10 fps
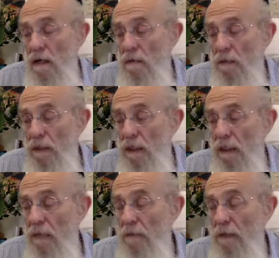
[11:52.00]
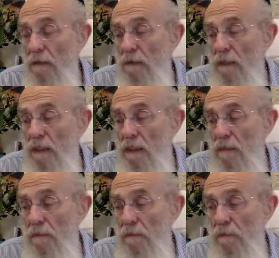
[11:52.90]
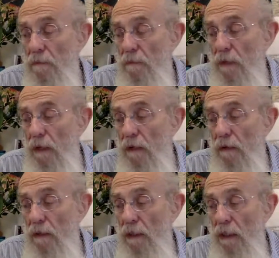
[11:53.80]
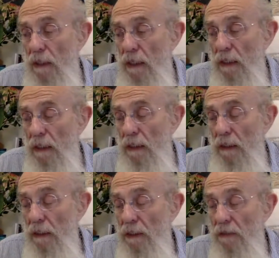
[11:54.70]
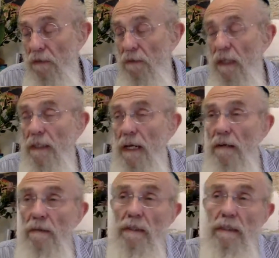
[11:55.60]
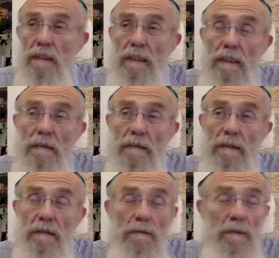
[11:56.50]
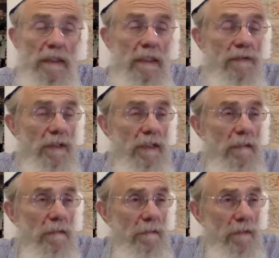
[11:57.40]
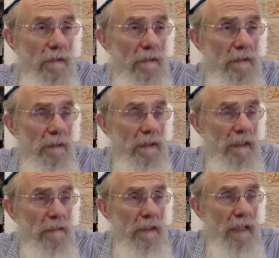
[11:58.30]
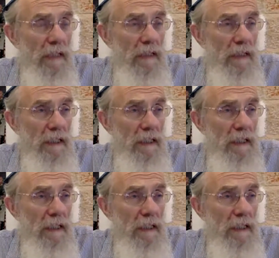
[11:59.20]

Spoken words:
Migdal Emek was the leader of that town is what's his first name? Reb David, but something else.